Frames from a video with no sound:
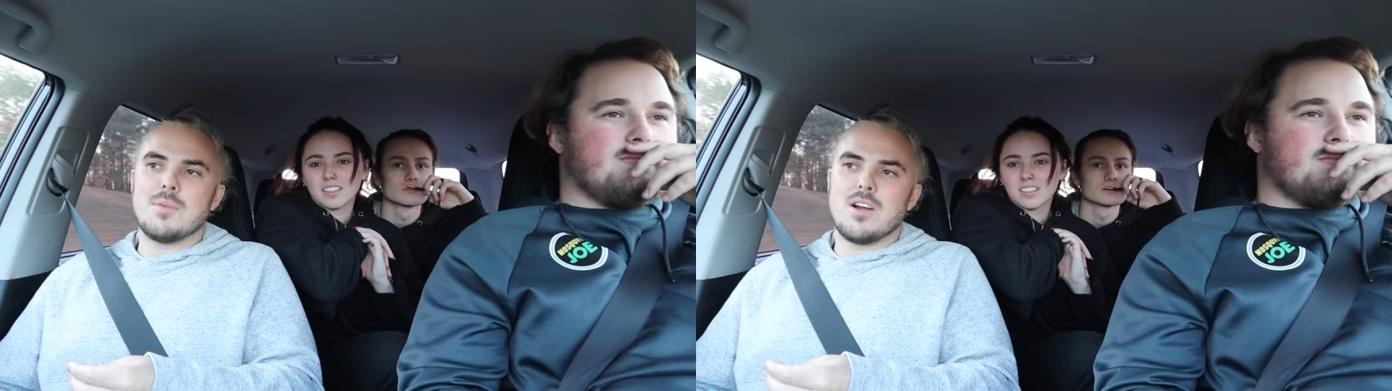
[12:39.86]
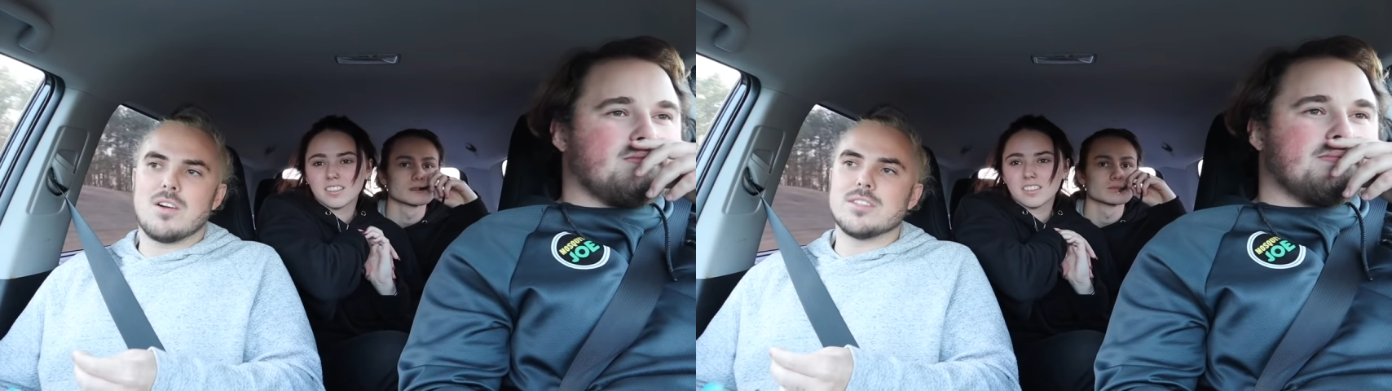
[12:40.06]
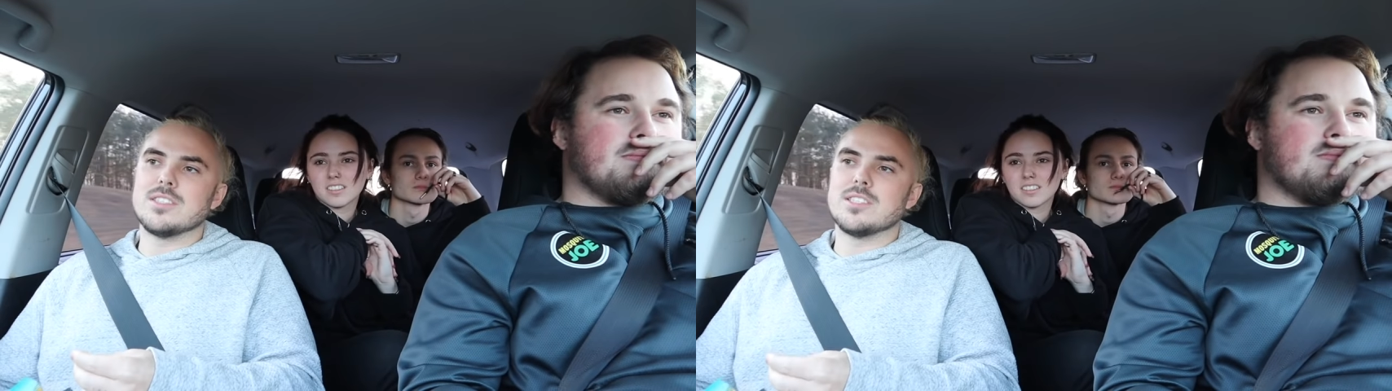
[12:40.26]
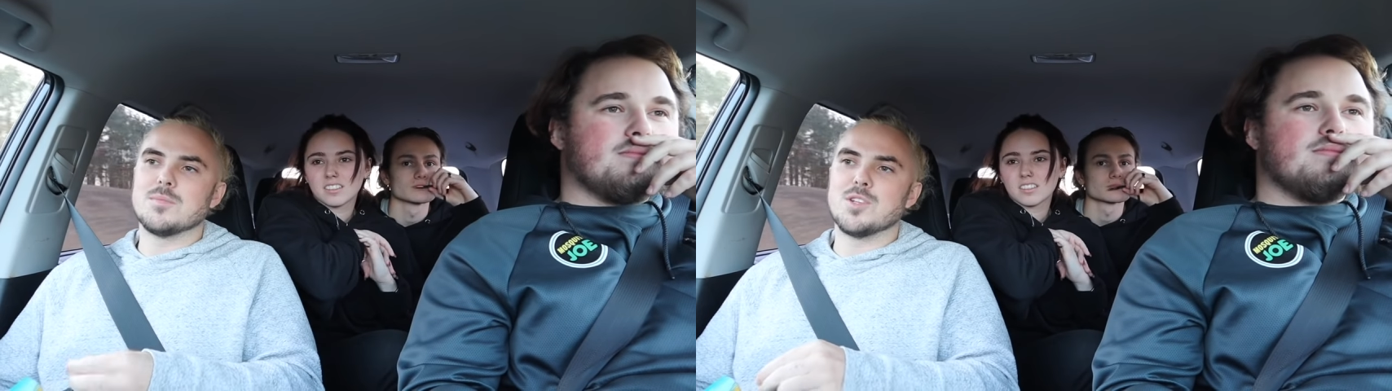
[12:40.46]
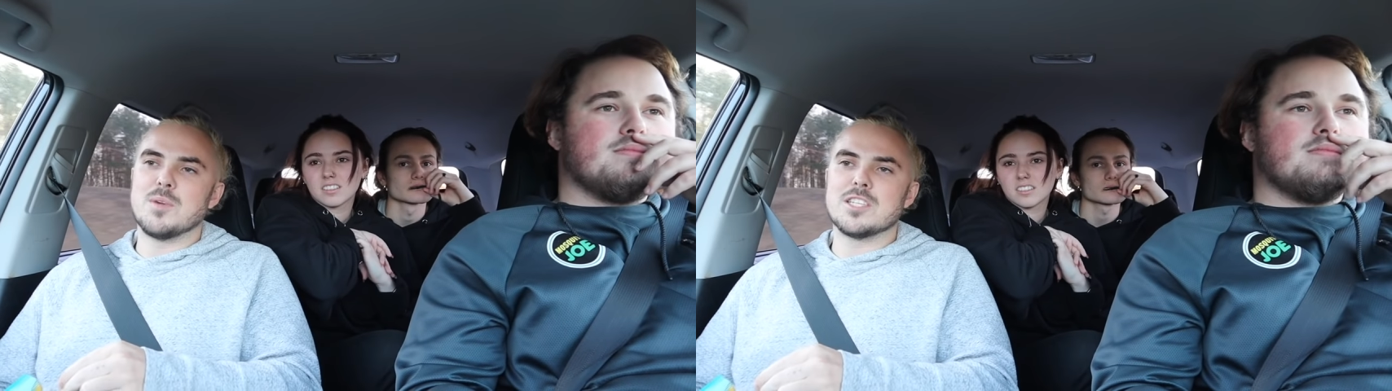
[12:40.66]
Speaker 1: mean, honestly,
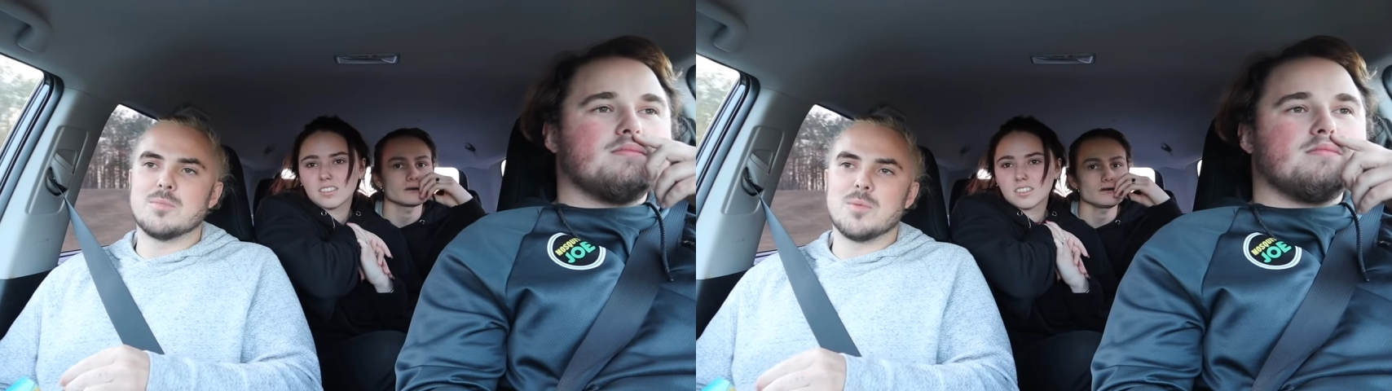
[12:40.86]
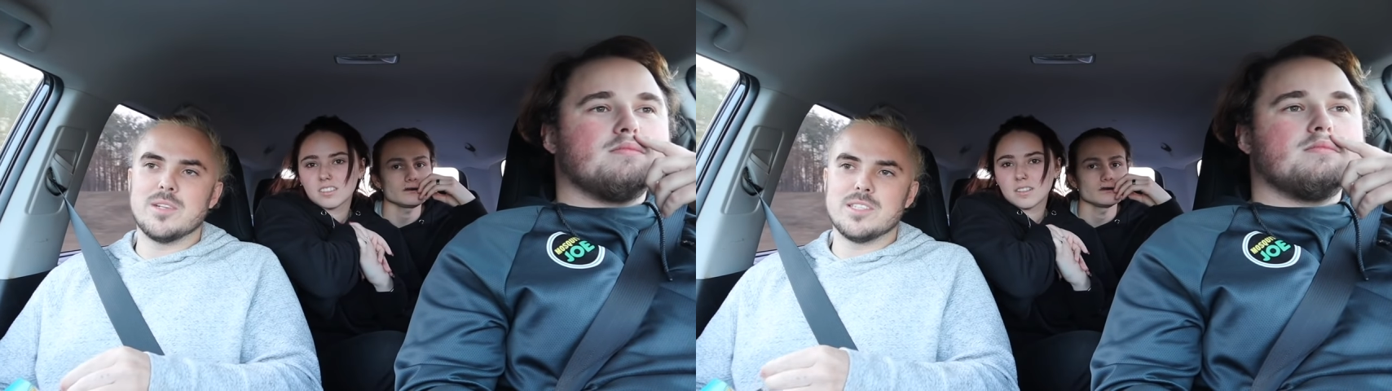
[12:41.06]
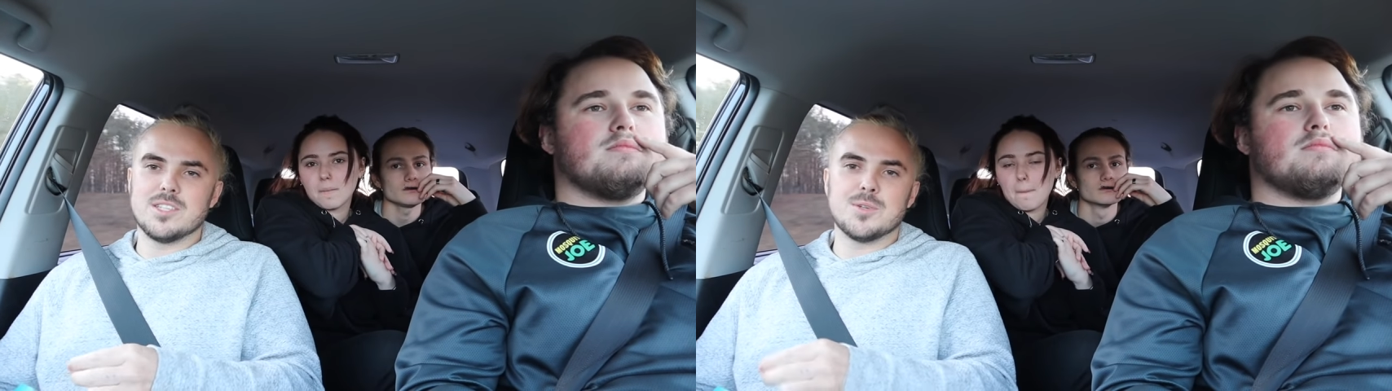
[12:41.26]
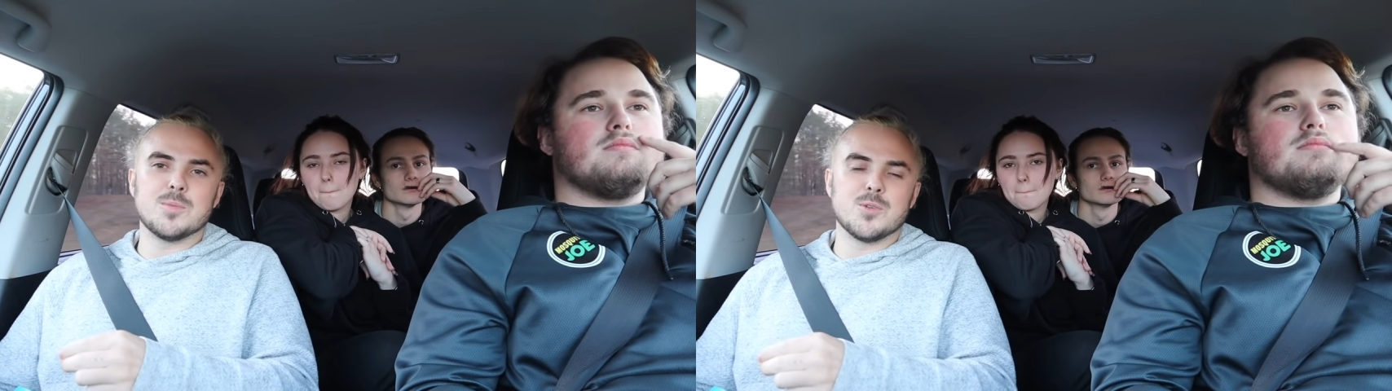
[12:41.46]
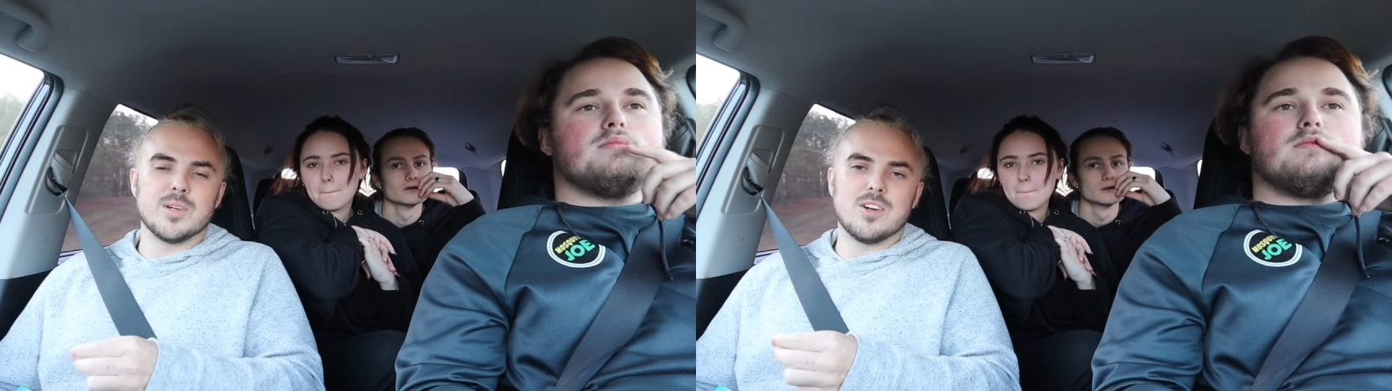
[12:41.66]
some of the best memories
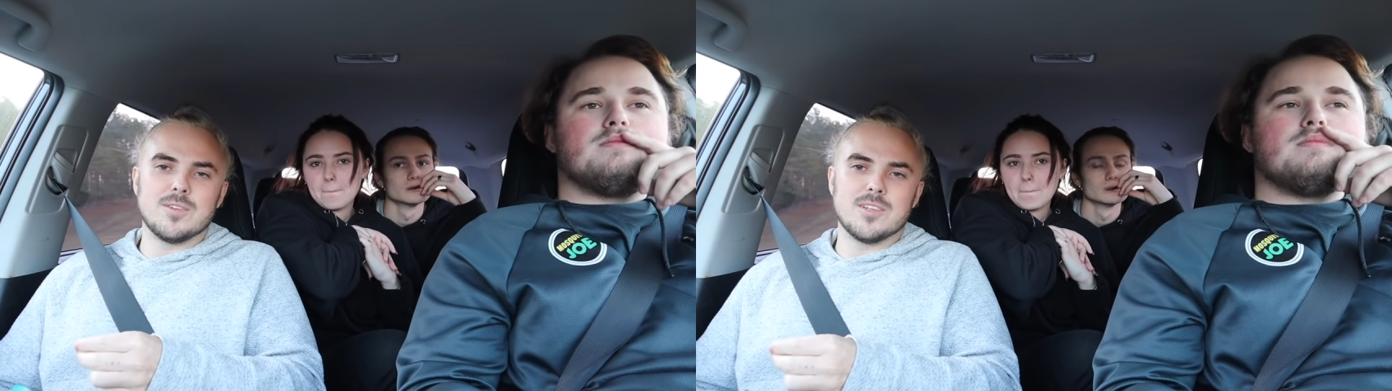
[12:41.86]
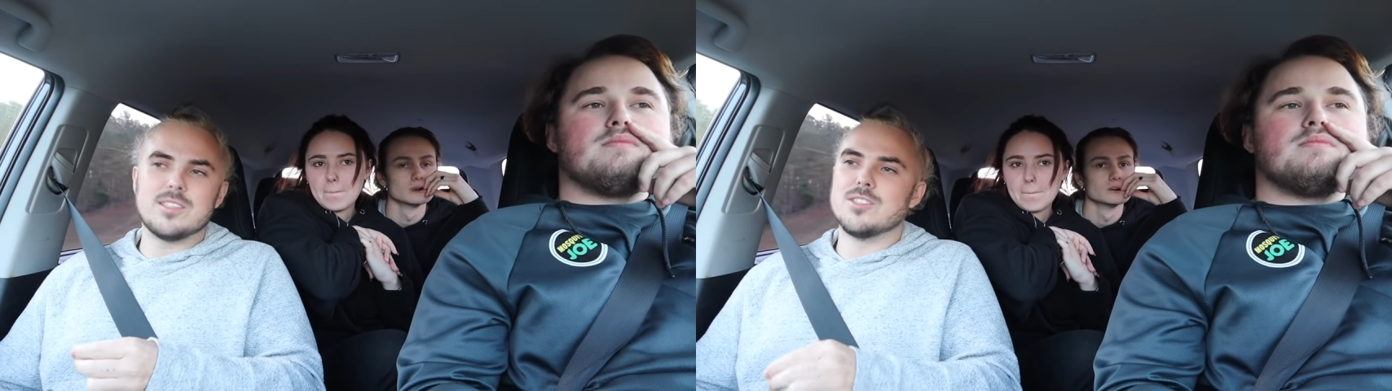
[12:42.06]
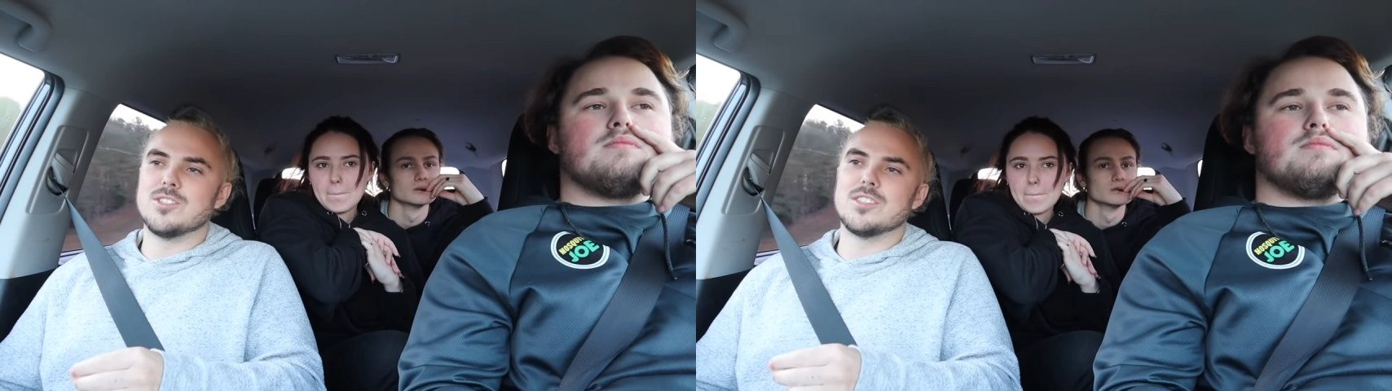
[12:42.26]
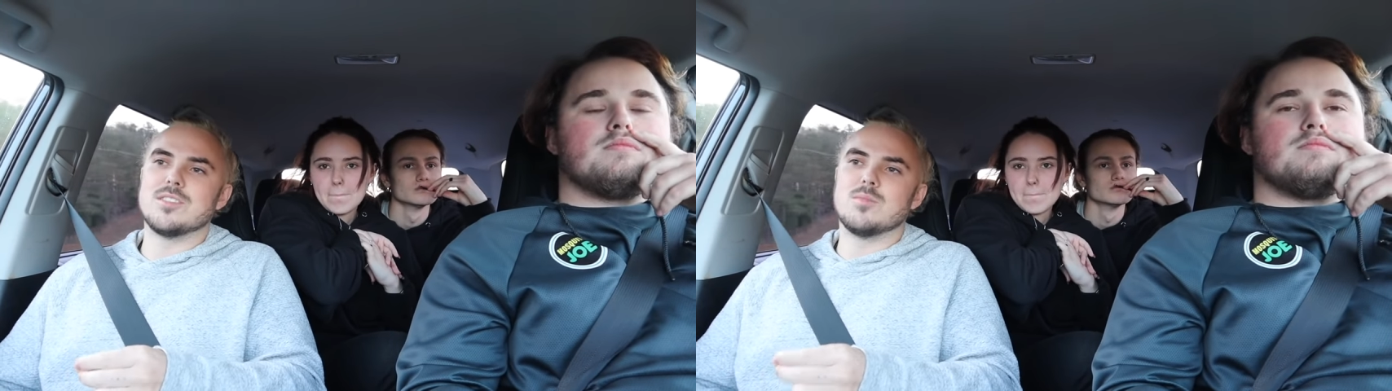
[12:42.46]
though between all of us is just